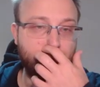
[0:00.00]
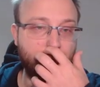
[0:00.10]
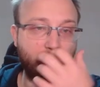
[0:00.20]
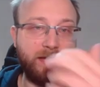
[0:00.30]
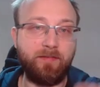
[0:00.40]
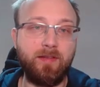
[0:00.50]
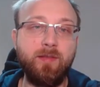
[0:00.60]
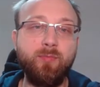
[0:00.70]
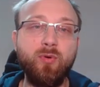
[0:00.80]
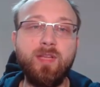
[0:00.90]
So we have an
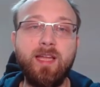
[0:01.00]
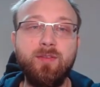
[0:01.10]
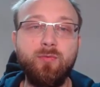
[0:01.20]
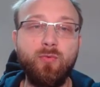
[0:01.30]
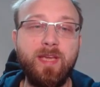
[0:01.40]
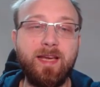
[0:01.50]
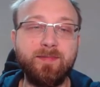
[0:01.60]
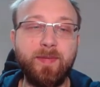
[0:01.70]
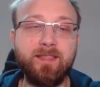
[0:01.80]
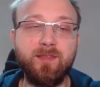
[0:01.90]
input and we
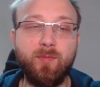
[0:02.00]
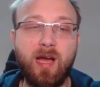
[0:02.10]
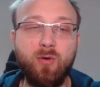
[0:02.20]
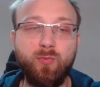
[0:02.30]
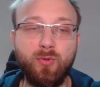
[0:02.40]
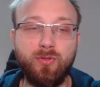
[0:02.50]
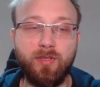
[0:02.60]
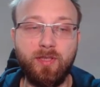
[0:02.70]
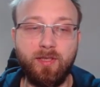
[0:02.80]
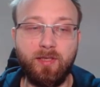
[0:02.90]
expect some
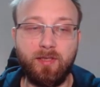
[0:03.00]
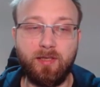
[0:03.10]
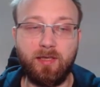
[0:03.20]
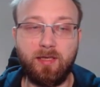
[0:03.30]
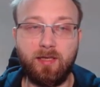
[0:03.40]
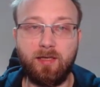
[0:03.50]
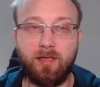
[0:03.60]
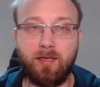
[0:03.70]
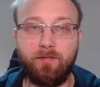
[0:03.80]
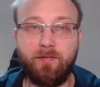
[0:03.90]
output.
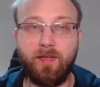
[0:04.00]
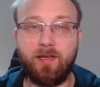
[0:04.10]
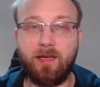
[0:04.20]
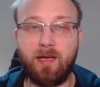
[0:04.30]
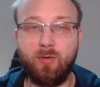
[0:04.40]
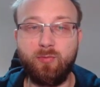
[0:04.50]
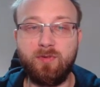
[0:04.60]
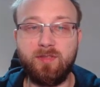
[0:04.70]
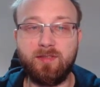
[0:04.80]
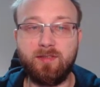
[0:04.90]
I think
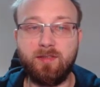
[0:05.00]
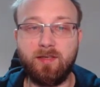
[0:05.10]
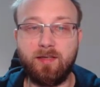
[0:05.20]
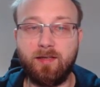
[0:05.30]
output is